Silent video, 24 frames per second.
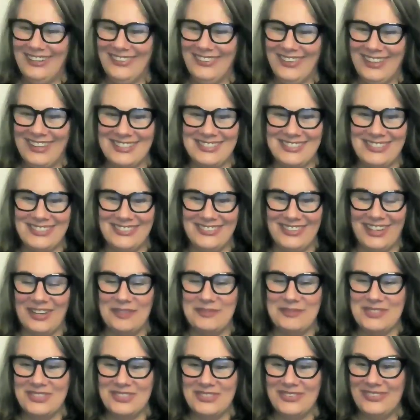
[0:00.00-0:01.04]
Oh, that's great.
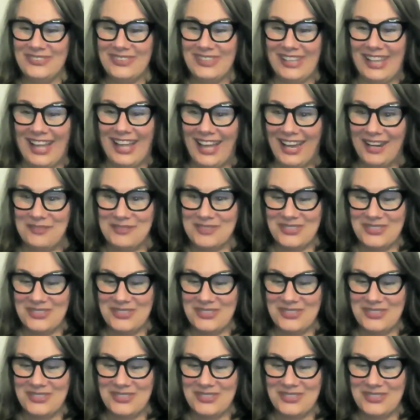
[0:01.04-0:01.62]
I'm so glad.